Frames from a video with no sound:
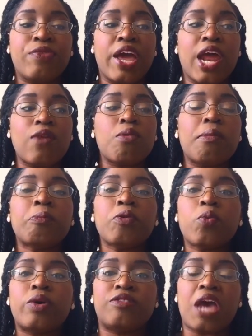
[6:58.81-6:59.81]
And I
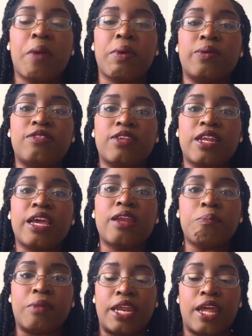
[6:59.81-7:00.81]
remember one time I was sitting in
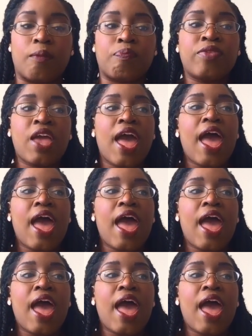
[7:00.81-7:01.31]
a meeting,